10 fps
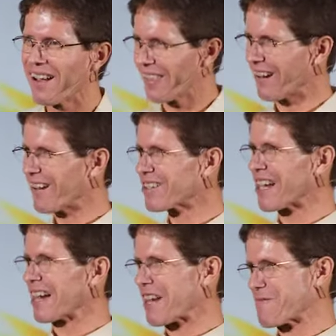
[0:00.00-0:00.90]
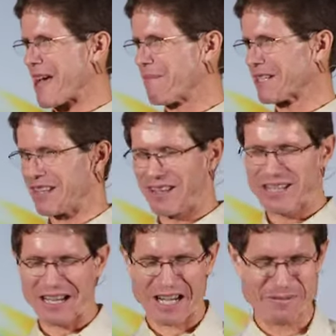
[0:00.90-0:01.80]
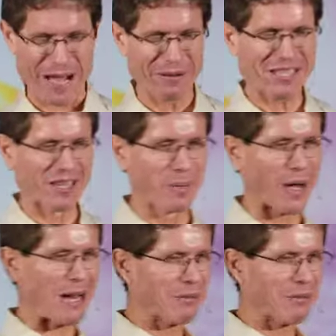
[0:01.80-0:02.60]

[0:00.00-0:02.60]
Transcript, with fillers: There are ten commandments in the Ten Commandments, and the Bible